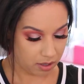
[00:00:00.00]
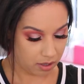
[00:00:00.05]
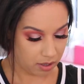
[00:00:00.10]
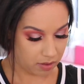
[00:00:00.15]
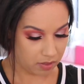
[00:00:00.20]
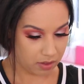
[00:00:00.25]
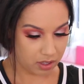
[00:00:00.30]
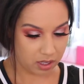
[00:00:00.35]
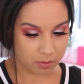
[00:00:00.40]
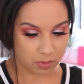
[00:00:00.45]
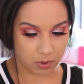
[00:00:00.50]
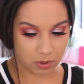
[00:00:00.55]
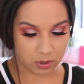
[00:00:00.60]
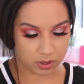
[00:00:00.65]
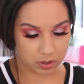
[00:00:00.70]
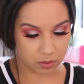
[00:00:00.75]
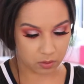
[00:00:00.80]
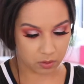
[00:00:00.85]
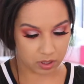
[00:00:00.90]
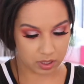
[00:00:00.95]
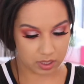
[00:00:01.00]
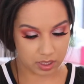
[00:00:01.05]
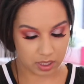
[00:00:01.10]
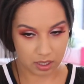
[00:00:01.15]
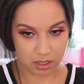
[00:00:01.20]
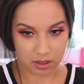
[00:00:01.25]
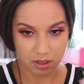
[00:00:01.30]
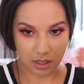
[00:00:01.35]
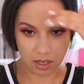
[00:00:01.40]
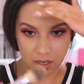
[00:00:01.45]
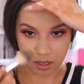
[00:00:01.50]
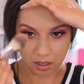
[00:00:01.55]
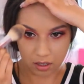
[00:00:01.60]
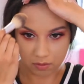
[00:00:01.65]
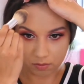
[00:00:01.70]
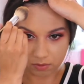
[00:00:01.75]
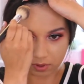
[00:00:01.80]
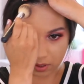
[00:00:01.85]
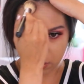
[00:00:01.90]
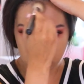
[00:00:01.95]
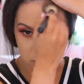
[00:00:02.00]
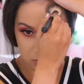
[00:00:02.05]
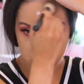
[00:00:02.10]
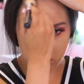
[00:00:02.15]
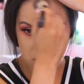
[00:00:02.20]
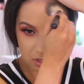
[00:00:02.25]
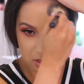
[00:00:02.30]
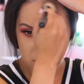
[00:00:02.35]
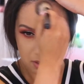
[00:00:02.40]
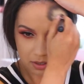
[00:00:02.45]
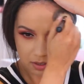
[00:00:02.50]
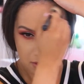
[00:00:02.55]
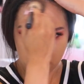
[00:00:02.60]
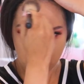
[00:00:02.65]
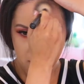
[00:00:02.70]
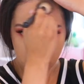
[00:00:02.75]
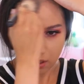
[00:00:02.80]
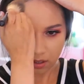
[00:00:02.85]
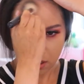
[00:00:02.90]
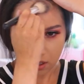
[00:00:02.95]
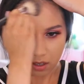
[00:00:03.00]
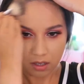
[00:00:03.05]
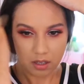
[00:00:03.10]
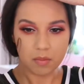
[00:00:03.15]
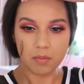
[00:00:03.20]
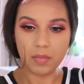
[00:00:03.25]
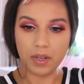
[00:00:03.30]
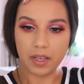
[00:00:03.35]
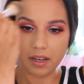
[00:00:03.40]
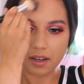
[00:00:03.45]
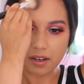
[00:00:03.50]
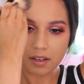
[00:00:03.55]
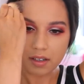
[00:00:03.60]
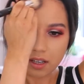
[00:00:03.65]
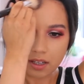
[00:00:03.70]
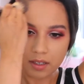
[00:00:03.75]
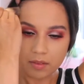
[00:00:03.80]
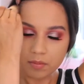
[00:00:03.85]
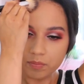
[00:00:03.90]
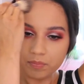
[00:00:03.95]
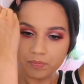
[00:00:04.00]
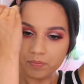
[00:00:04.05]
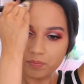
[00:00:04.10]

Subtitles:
And then I'm also going to take that around my hairline.